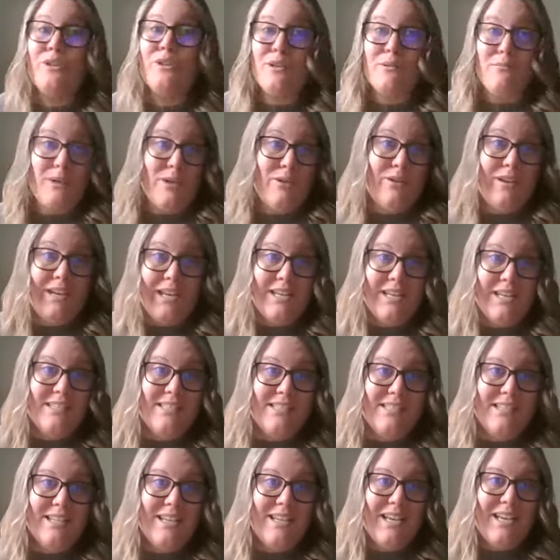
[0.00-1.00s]

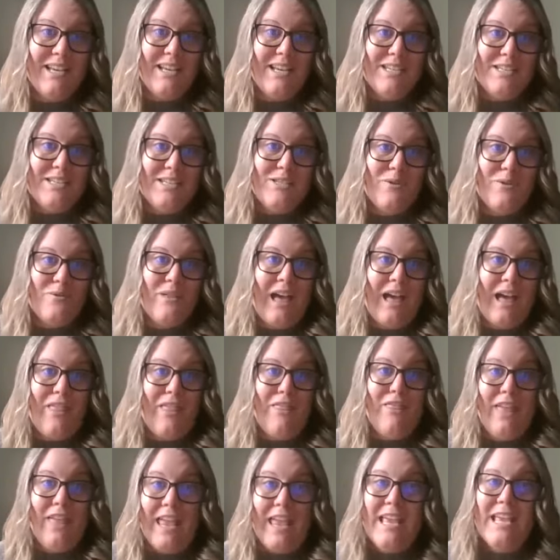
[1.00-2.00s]
communities so that
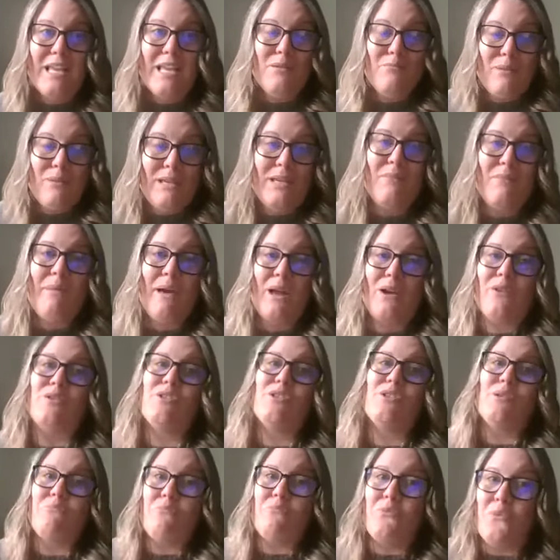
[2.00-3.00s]
they can be a better
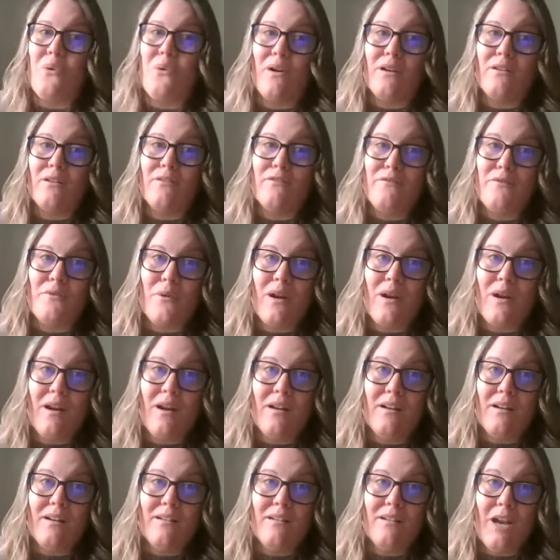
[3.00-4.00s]
support
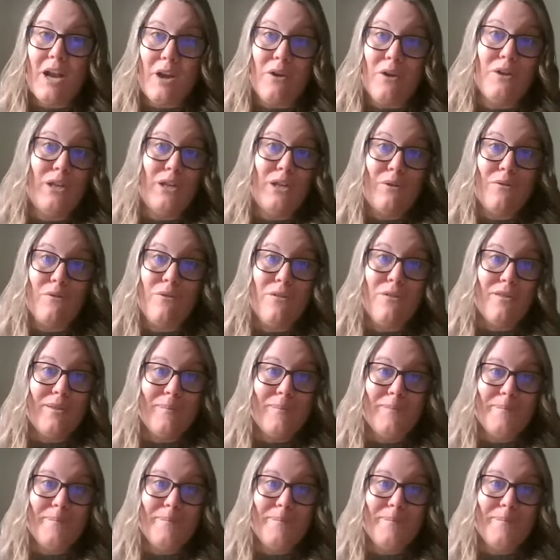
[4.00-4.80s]
for our youth.